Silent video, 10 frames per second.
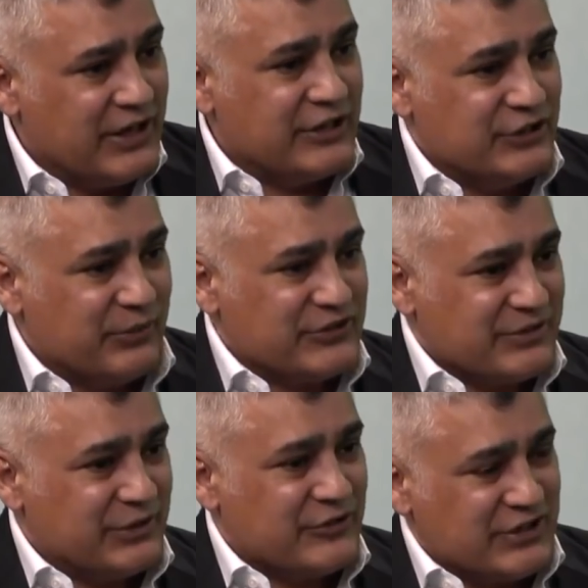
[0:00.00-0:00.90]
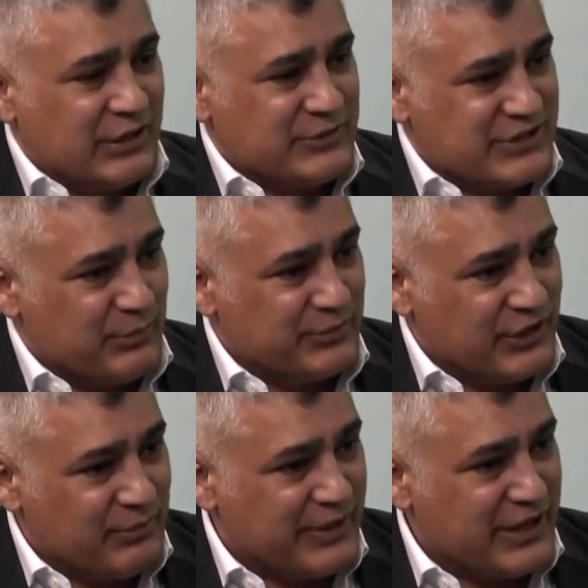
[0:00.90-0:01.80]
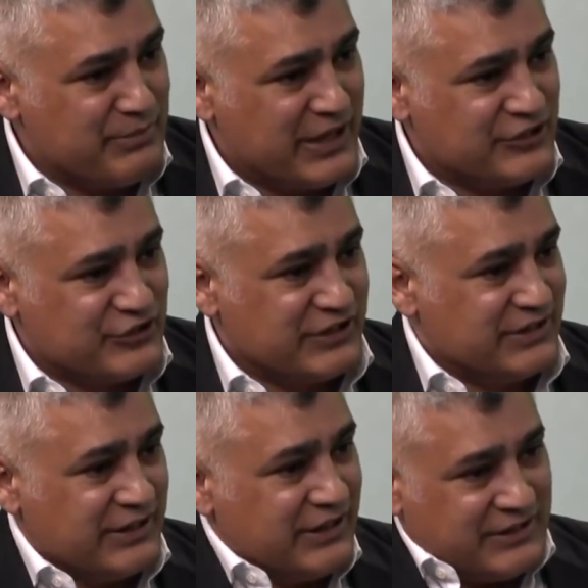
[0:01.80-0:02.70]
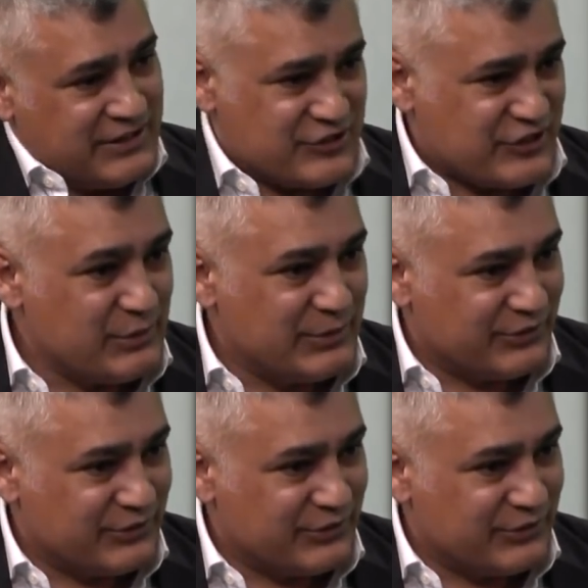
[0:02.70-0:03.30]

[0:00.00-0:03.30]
You don't want someone, I'll set up this company, I'll buy a mansion and a stable